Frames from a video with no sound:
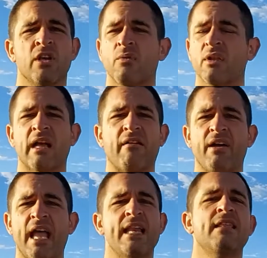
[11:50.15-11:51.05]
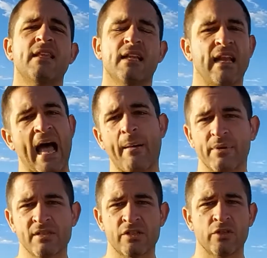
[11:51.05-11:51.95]
will cover anything that
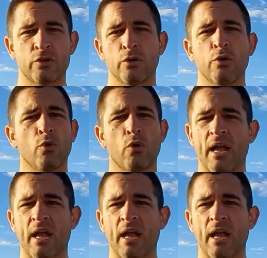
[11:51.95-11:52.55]
happens to you,